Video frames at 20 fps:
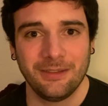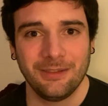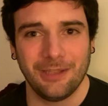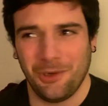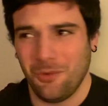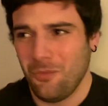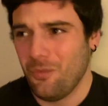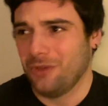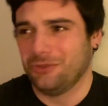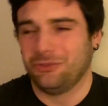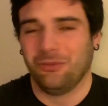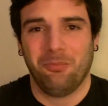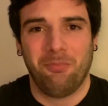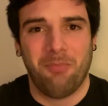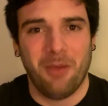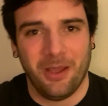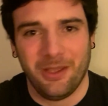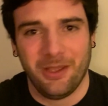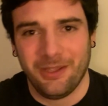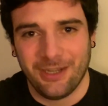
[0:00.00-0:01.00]
I don't want to
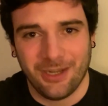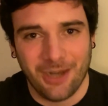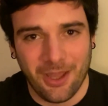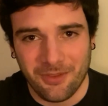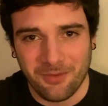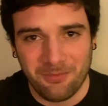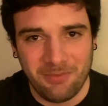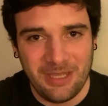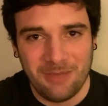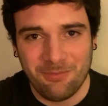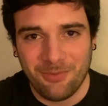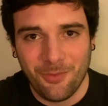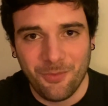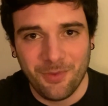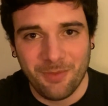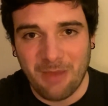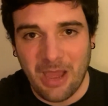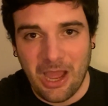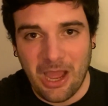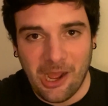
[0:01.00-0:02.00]
burden other people
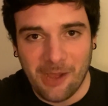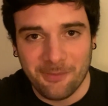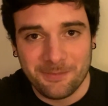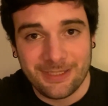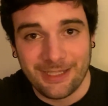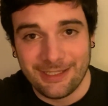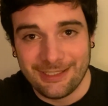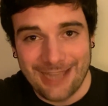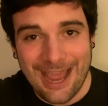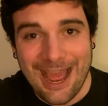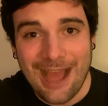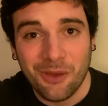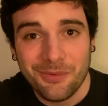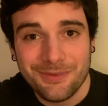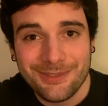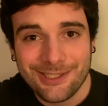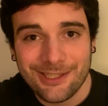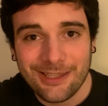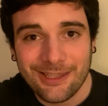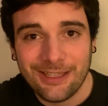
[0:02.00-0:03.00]
with my ups and
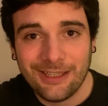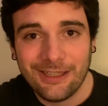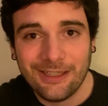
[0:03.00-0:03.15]
downs.